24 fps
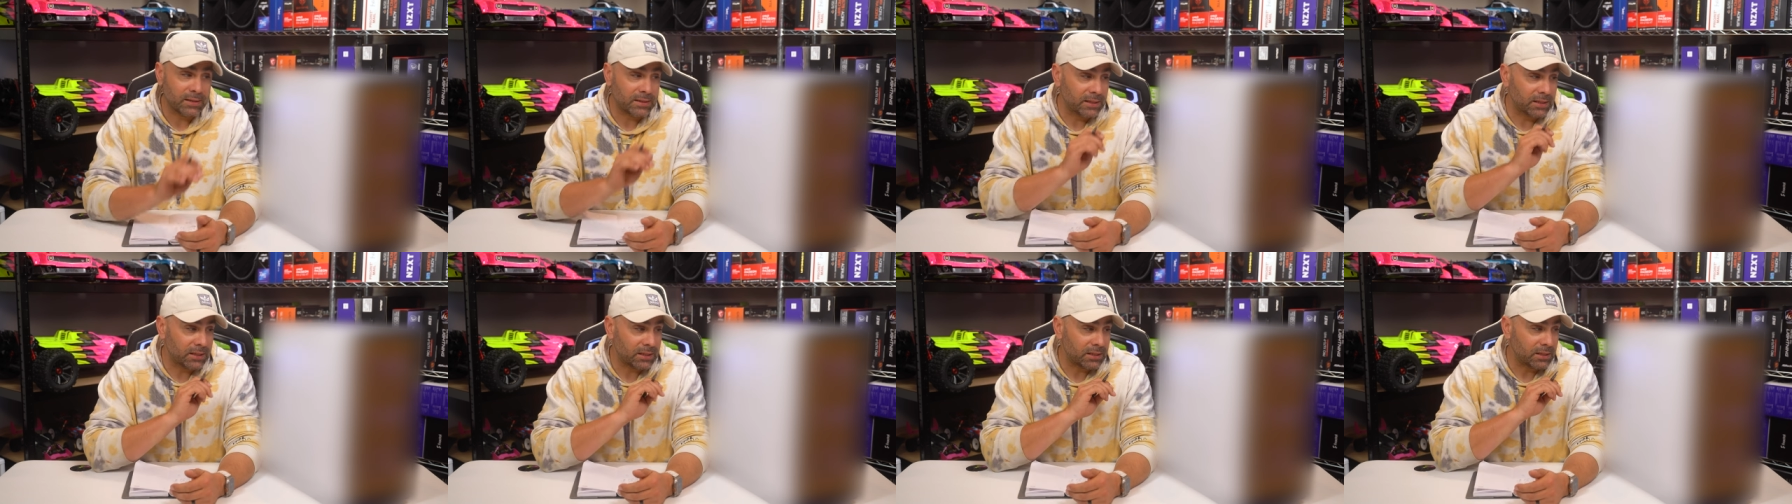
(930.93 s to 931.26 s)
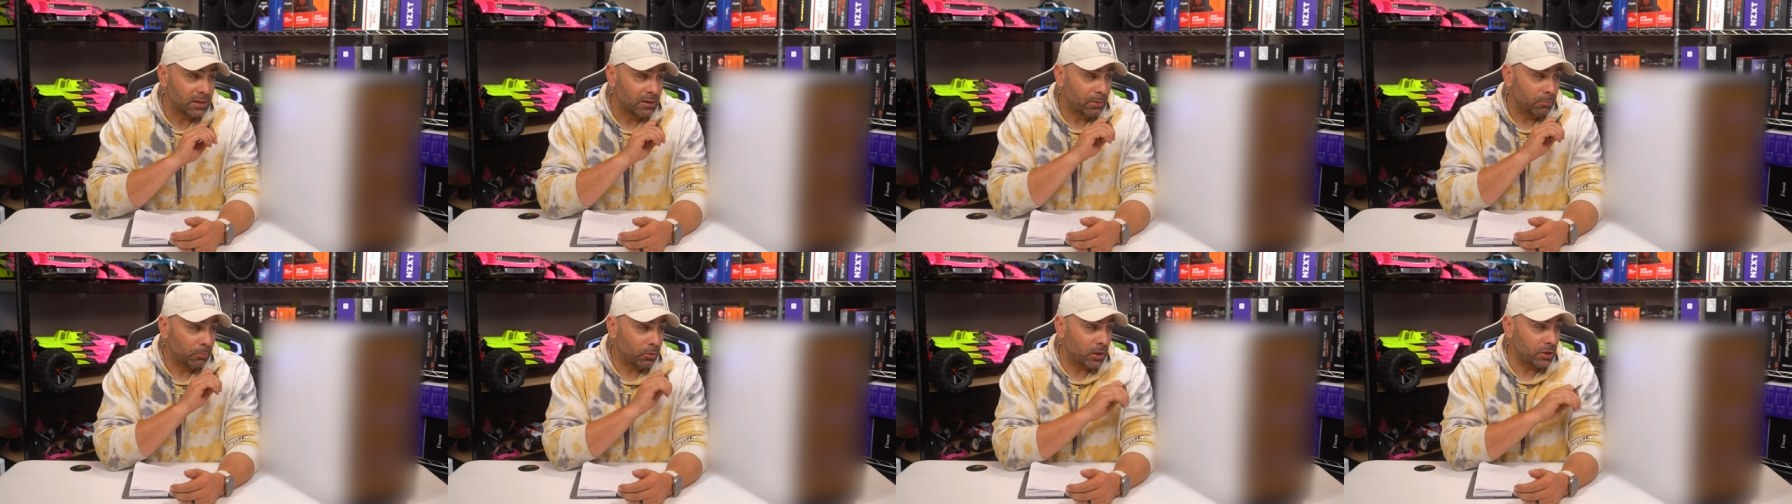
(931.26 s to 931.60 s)
This
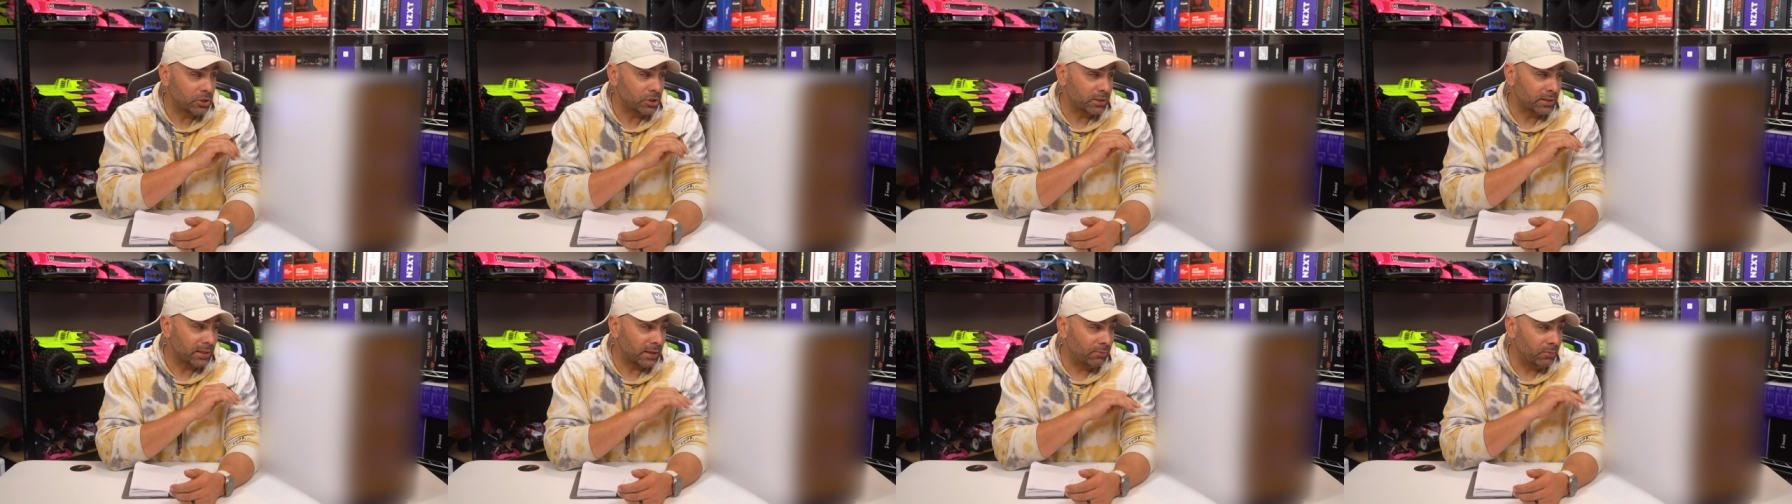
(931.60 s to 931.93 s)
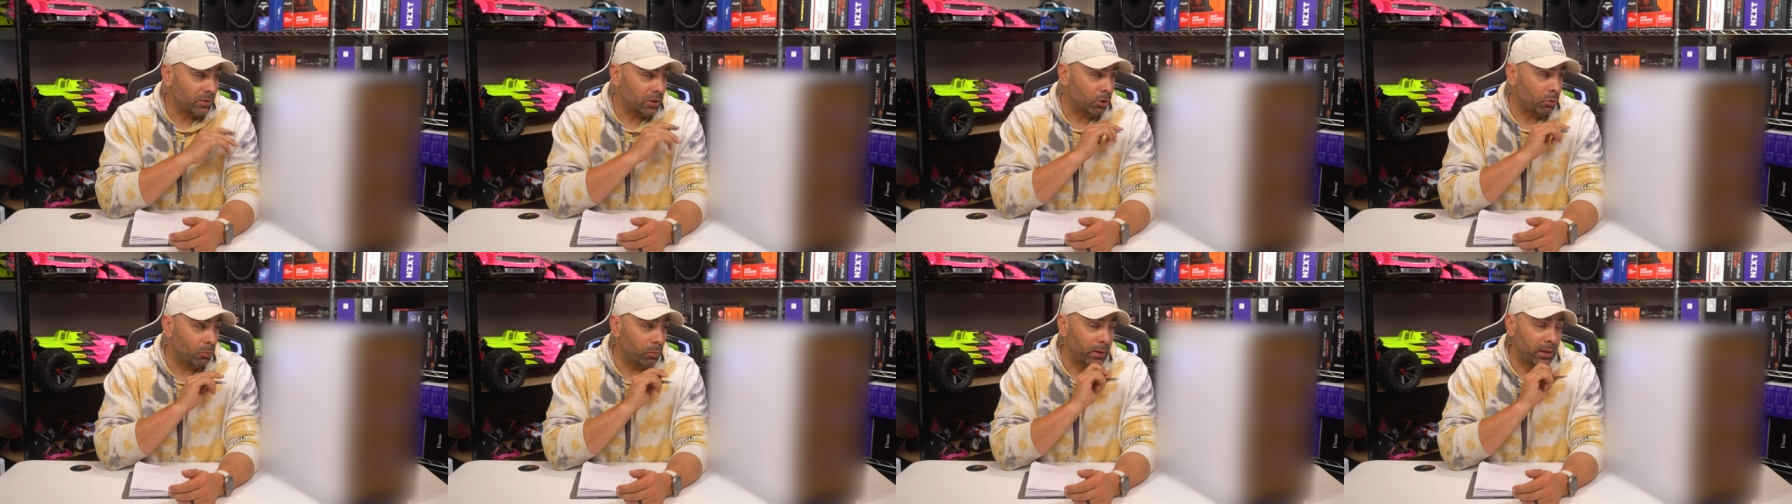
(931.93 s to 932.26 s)
project,
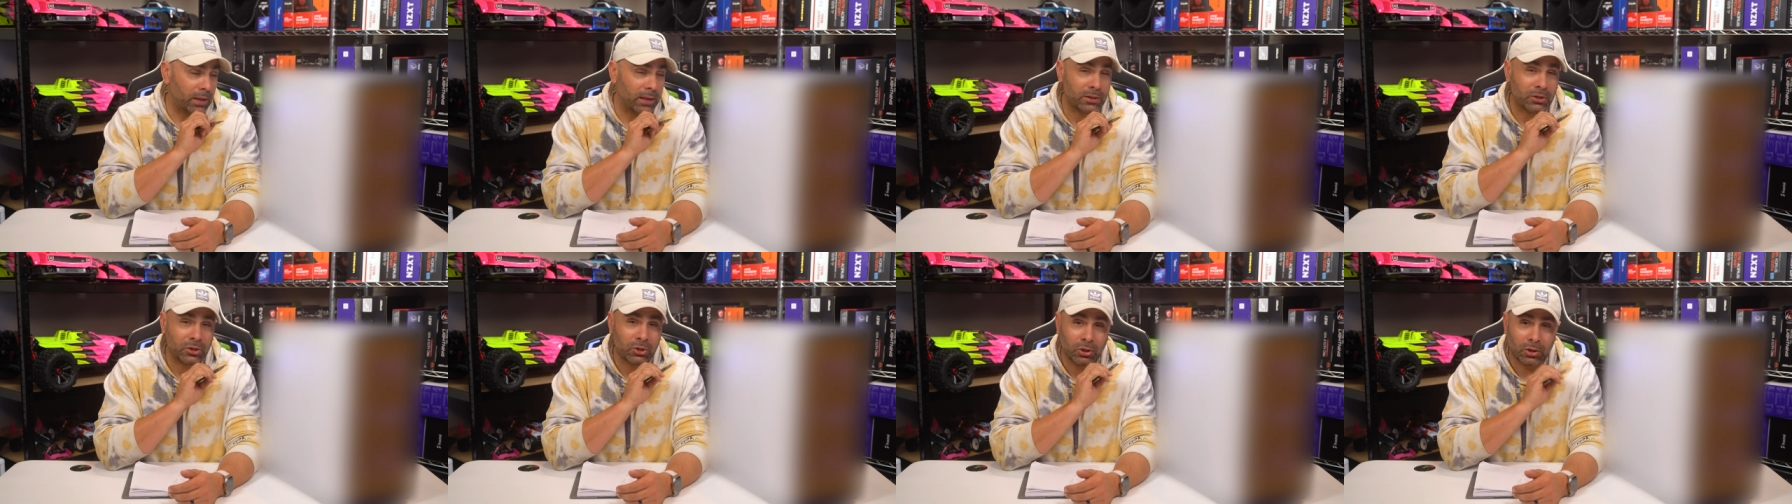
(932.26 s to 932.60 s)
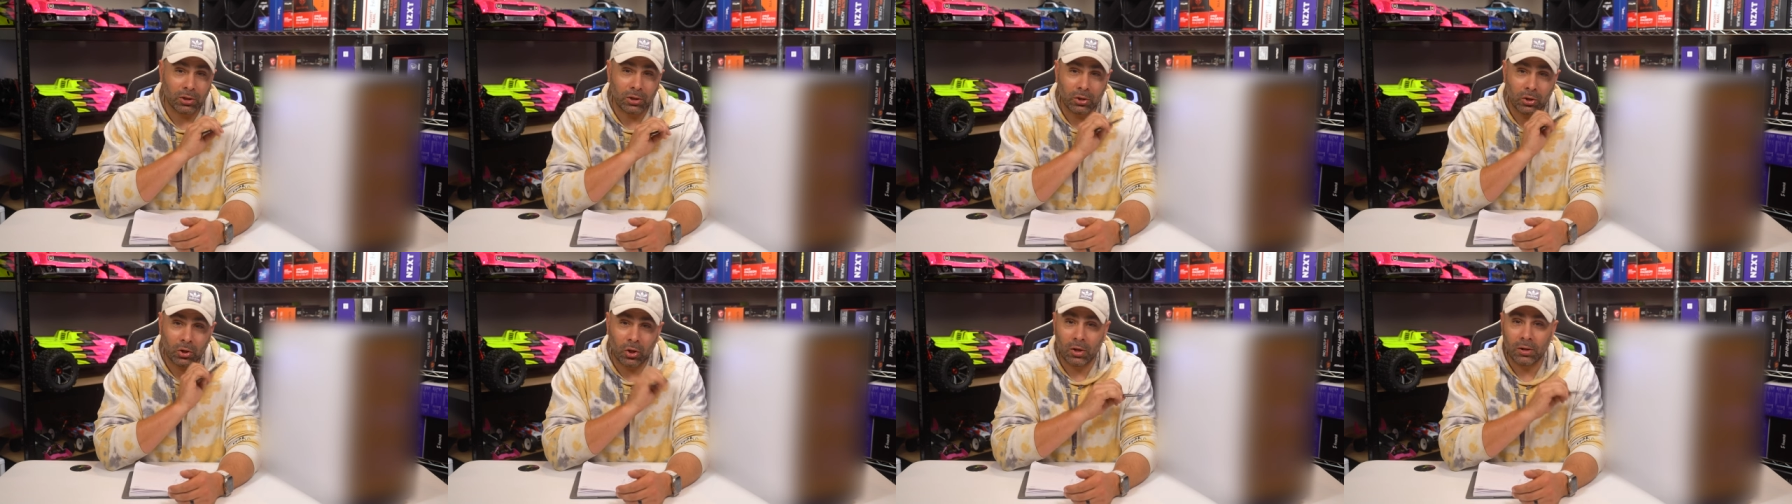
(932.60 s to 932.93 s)
even though it
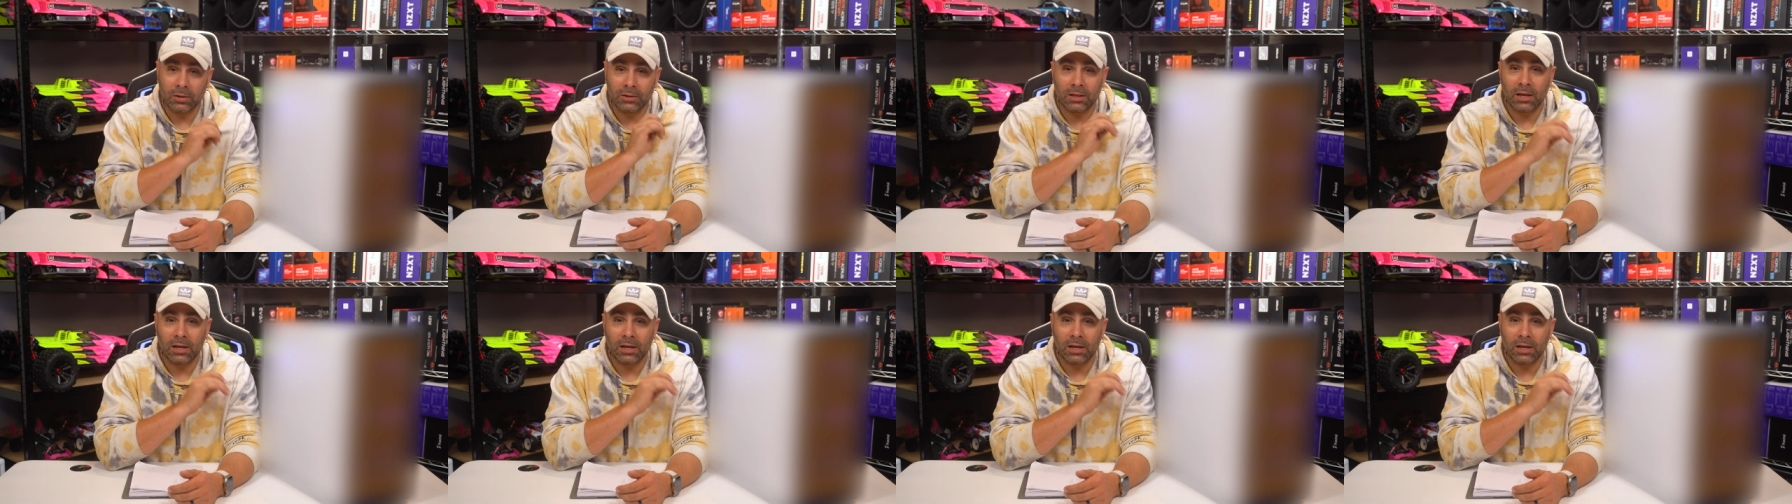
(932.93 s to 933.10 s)
took a long